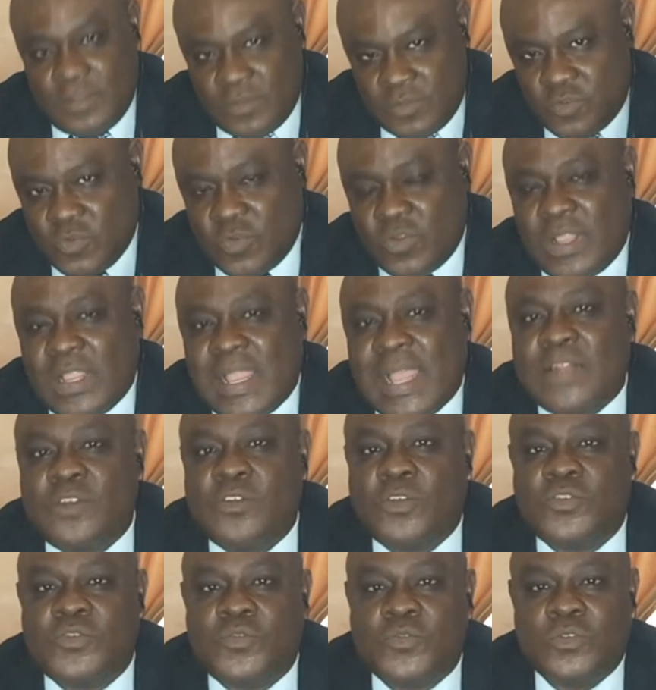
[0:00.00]
to
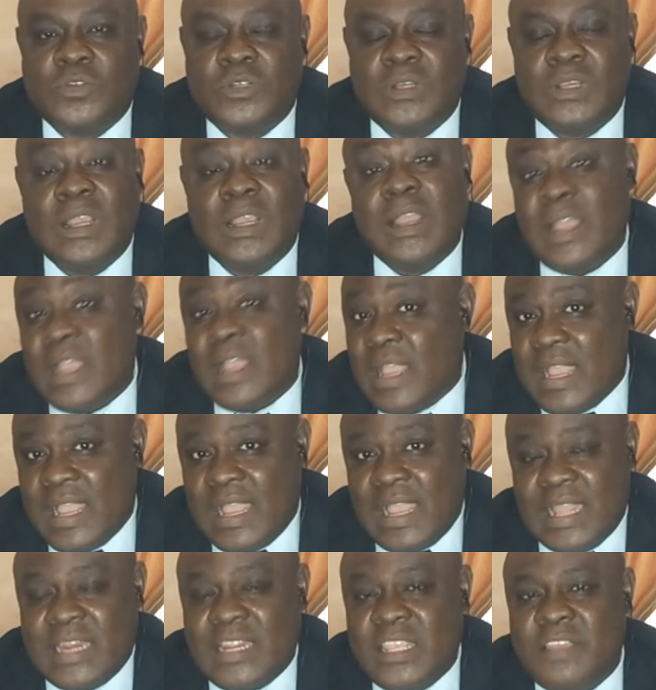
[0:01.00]
adulthood yeah.
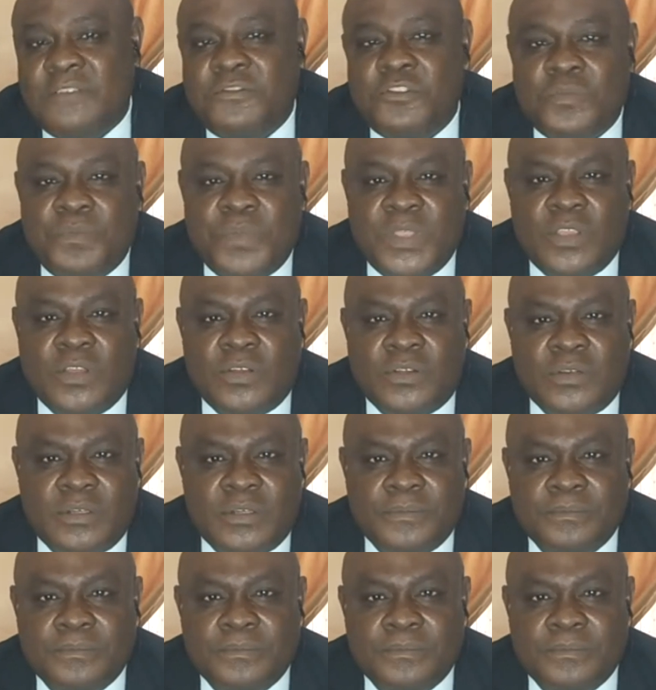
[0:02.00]
and even beyond.